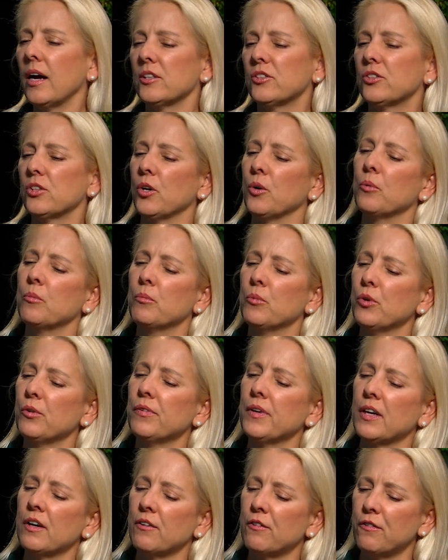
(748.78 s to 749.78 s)
So
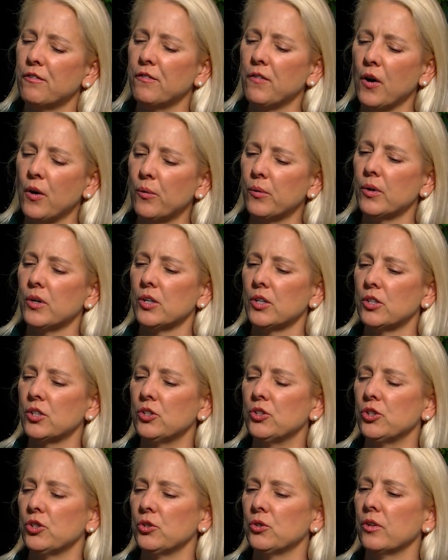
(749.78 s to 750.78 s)
moving forward,
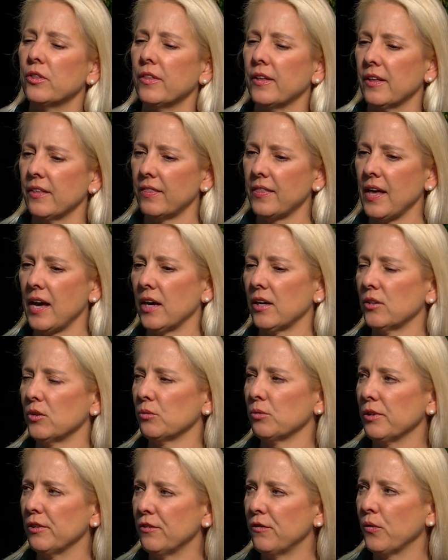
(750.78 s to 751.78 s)
do you think that
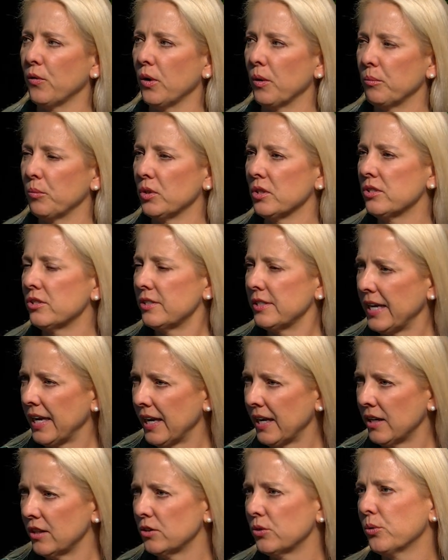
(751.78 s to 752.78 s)
reform will
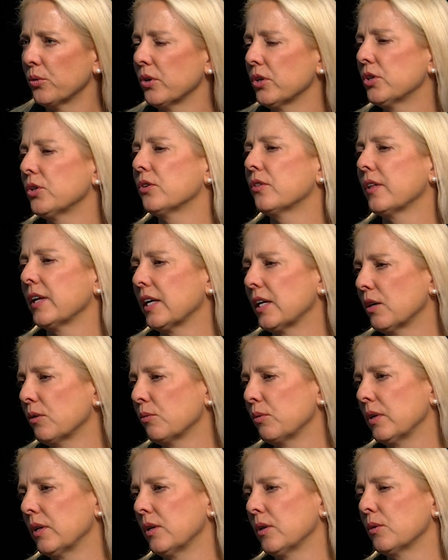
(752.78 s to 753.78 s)
stand, or do you think it
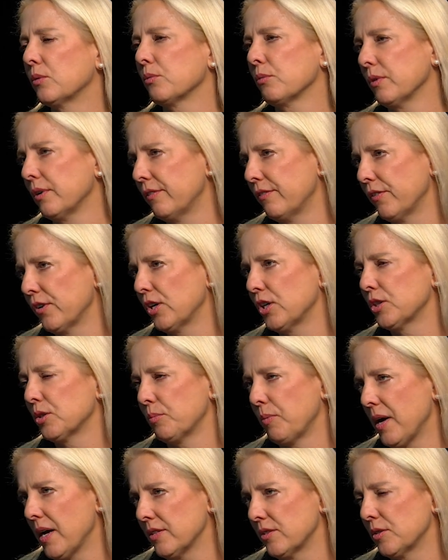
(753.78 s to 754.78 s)
will revert
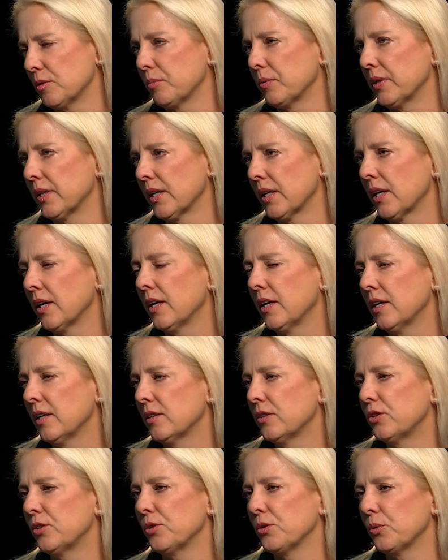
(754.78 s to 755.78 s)
possibly
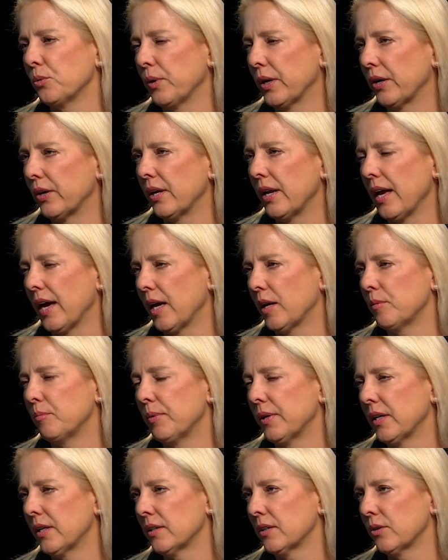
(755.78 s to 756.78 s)
to where it had
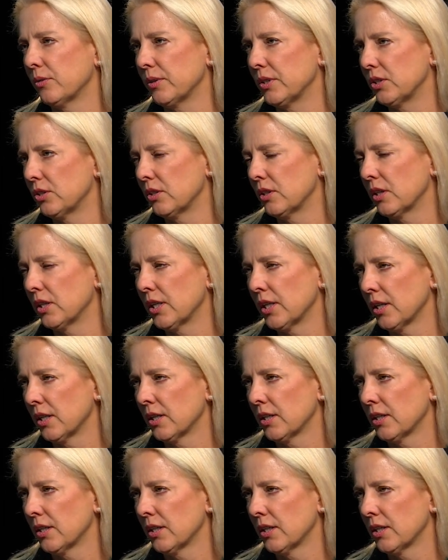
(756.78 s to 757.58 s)
been originally?